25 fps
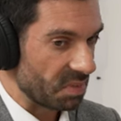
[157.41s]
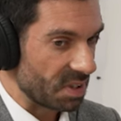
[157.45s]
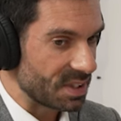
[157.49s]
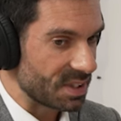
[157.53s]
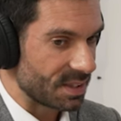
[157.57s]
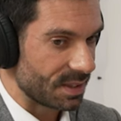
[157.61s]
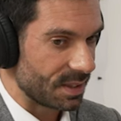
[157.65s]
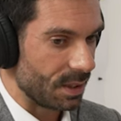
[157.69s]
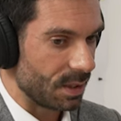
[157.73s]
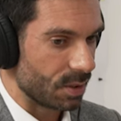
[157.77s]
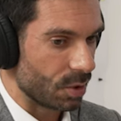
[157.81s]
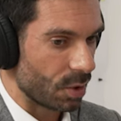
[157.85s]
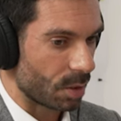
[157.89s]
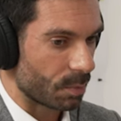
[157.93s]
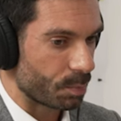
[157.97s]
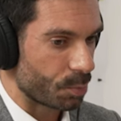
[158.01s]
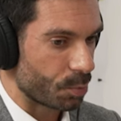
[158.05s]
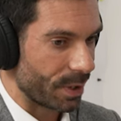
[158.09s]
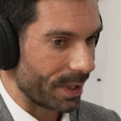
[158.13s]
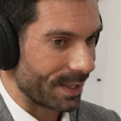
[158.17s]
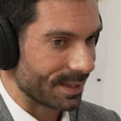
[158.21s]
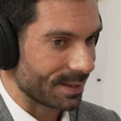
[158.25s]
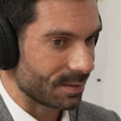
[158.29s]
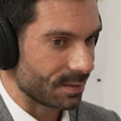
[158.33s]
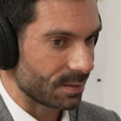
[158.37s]
is still not
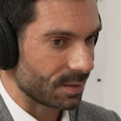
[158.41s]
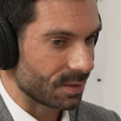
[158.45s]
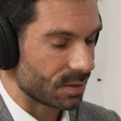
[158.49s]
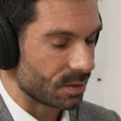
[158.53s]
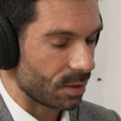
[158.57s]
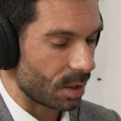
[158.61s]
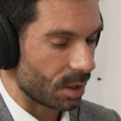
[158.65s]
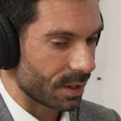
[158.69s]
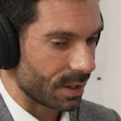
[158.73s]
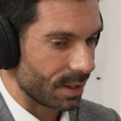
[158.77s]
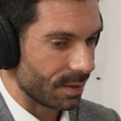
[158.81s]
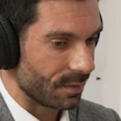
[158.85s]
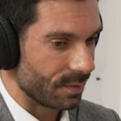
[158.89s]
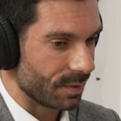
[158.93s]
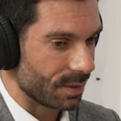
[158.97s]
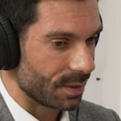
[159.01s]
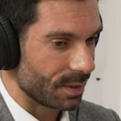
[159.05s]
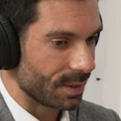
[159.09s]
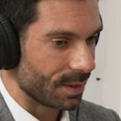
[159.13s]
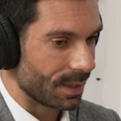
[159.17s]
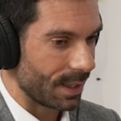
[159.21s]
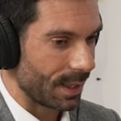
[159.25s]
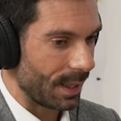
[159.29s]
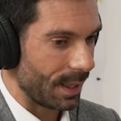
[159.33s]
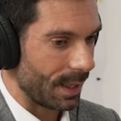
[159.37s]
present, is not
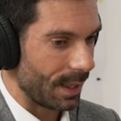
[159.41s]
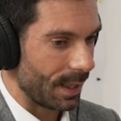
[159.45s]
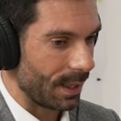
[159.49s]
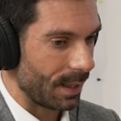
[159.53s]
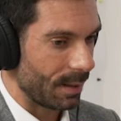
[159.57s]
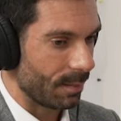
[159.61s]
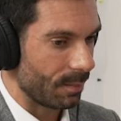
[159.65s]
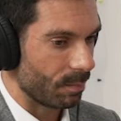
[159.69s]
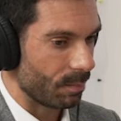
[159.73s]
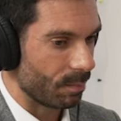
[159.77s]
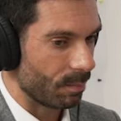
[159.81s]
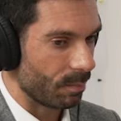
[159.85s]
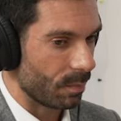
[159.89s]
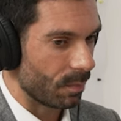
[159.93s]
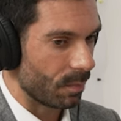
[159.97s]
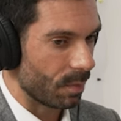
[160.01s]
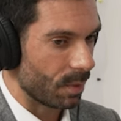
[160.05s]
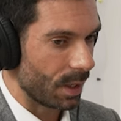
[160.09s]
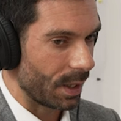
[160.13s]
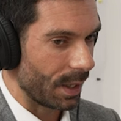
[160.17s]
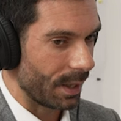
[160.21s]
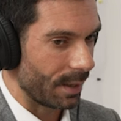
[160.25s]
given um,